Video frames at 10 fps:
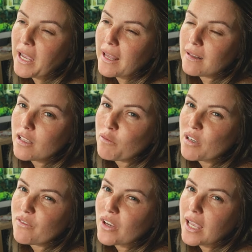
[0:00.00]
We had a little
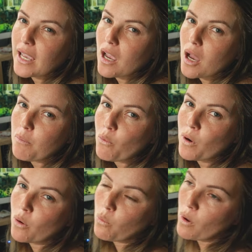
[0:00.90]
bit of a hiccup
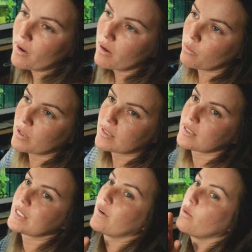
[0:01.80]
where one where
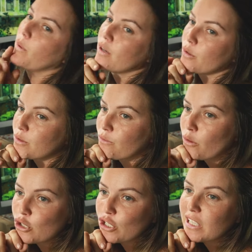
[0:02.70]
six of our windows
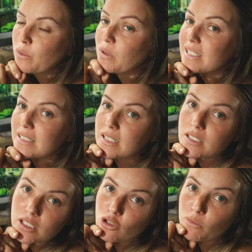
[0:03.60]
unfortunately were
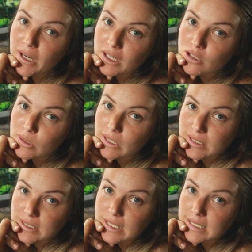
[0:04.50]
discontinued back in
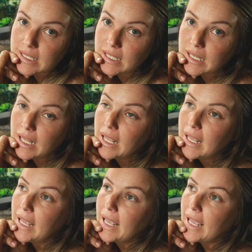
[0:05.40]
2018.
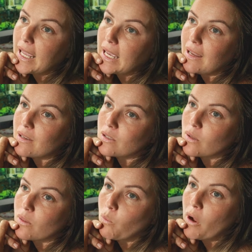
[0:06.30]
And
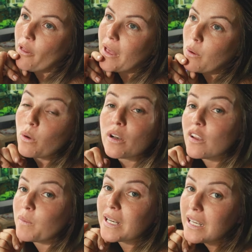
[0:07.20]
while that wouldn't
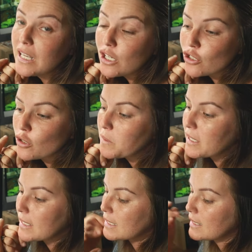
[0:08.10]
have been an issue
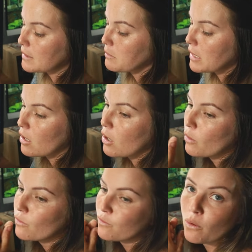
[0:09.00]
because they did meet
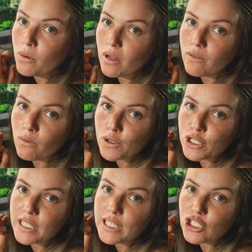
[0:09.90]
code, Florida
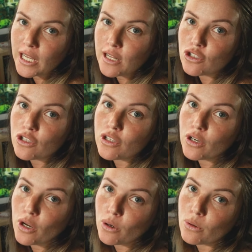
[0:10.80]
unfortunately changed
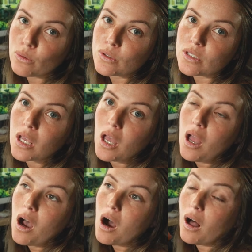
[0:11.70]
their codes
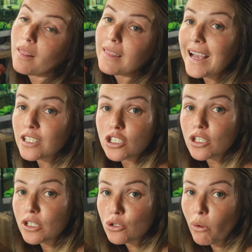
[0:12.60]
uh, last
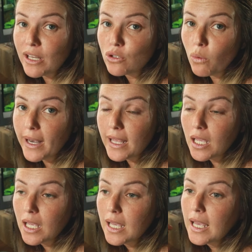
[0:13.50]
year in
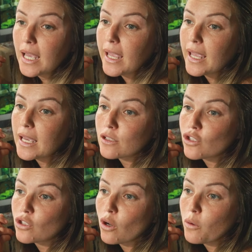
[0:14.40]
2020
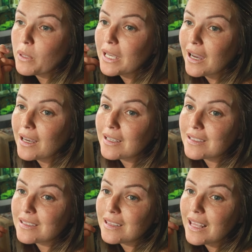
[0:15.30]
and so
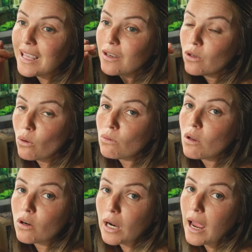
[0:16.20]
because they no
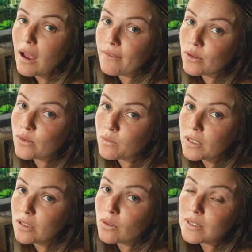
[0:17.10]
longer have those
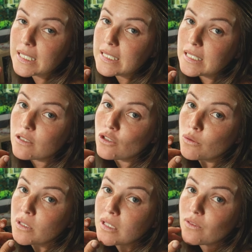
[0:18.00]
windows, they didn't
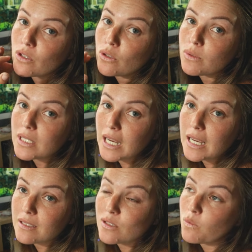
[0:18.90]
do any of the new
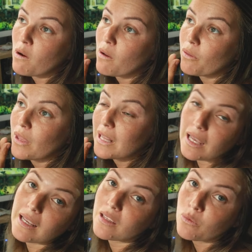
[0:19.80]
tests. While they
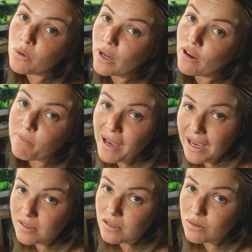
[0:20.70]
likely would have
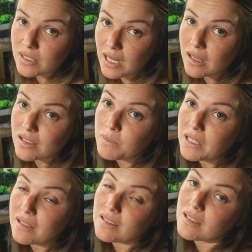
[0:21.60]
passed those tests
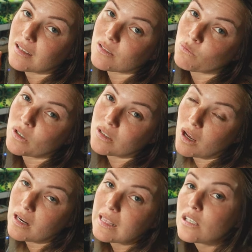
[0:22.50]
because the tests weren't
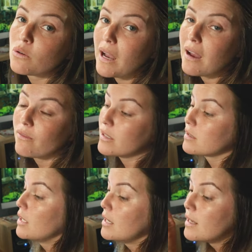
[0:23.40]
done and they don't have
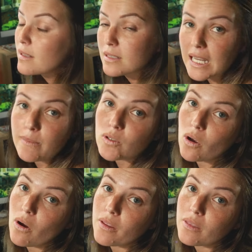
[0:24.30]
it stamped
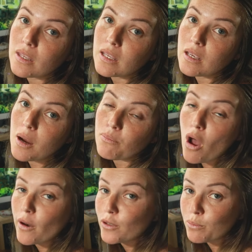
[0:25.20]
on the uh,
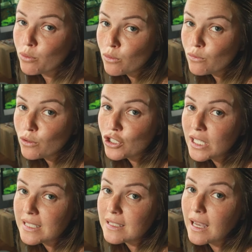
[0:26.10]
product approval
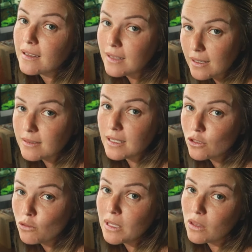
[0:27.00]
sheets that yes, they
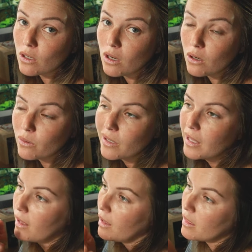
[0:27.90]
do meet the code,
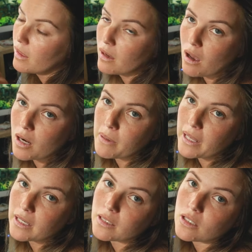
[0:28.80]
they
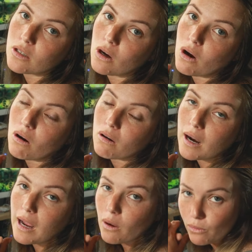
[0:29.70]
automatically
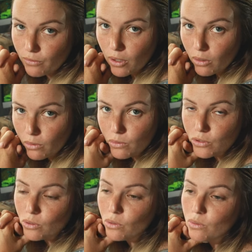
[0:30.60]
are out of code.
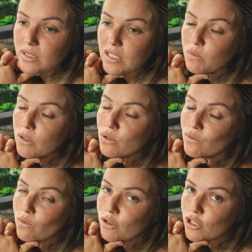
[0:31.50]
So those six windows,
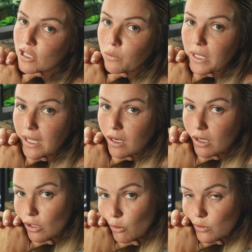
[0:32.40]
unfortunately, we
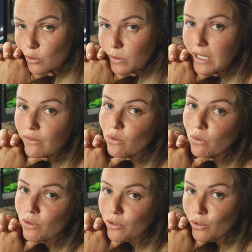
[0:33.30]
cannot use. So we have to
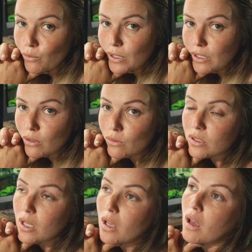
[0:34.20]
order new windows.